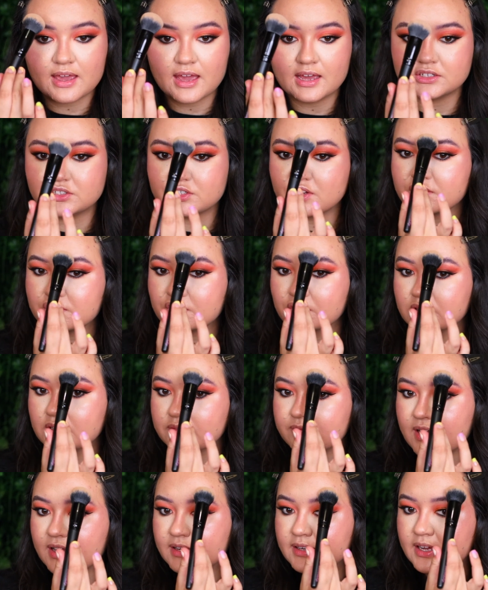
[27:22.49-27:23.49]
I just took the
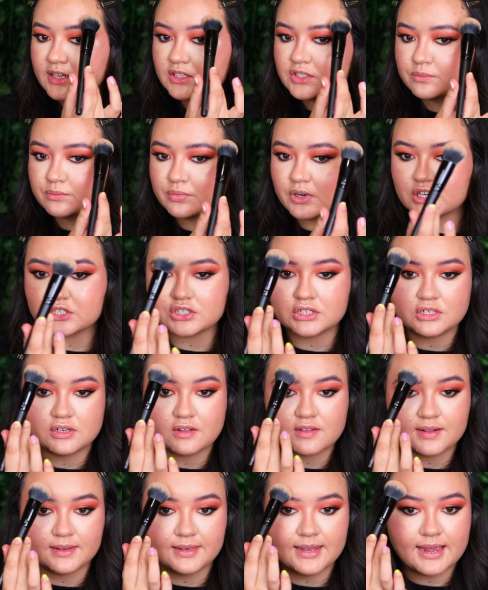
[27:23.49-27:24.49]
foundation brush and
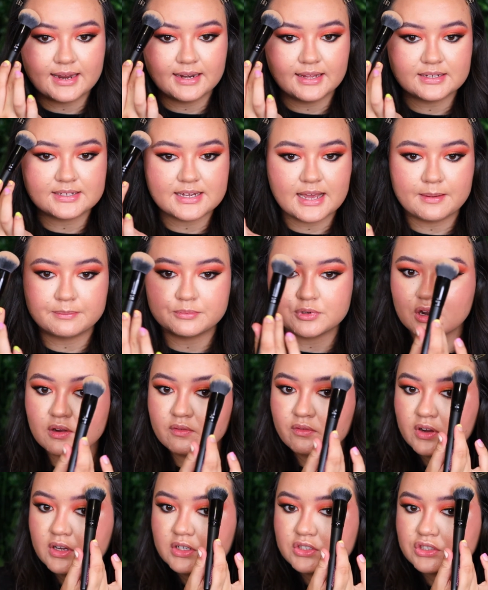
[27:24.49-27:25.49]
just lightly tapped
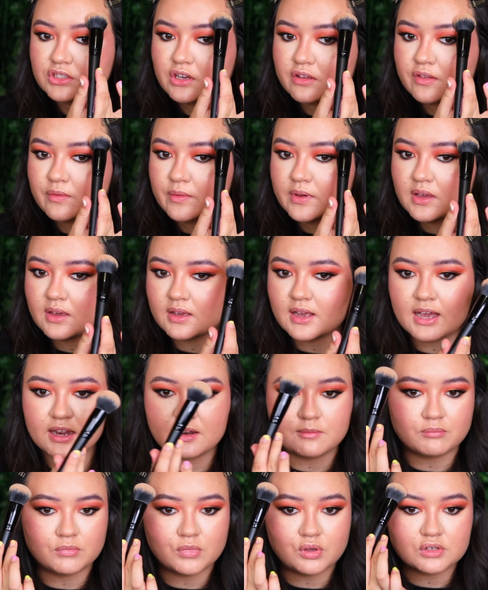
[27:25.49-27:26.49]
over it just so I could kind
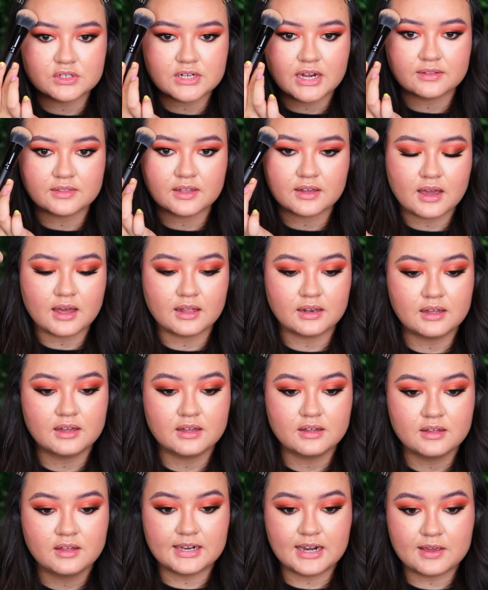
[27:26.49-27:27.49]
of mute out the
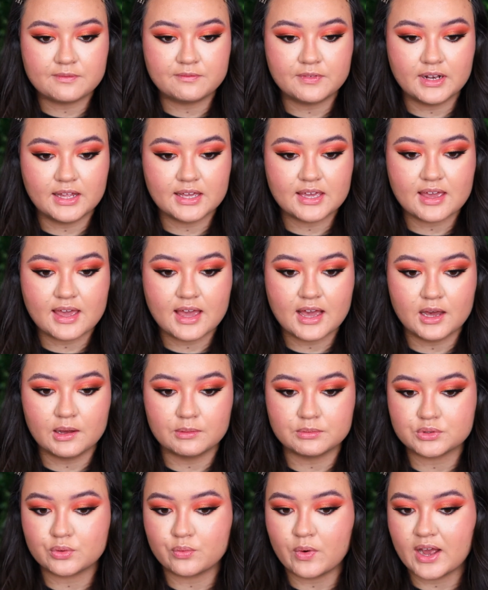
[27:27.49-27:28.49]
color, and I feel like it
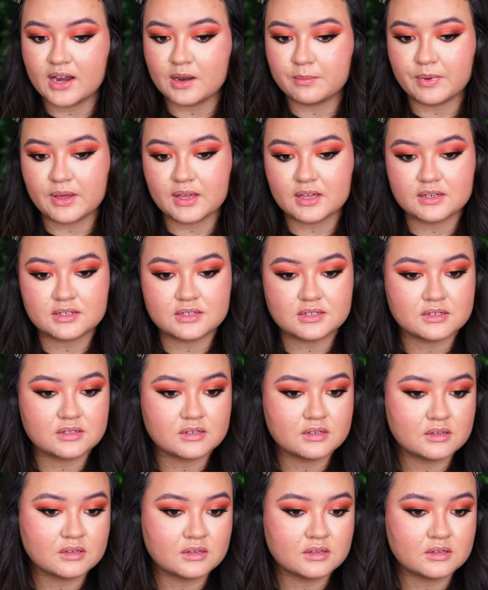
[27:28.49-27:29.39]
helped quite a bit.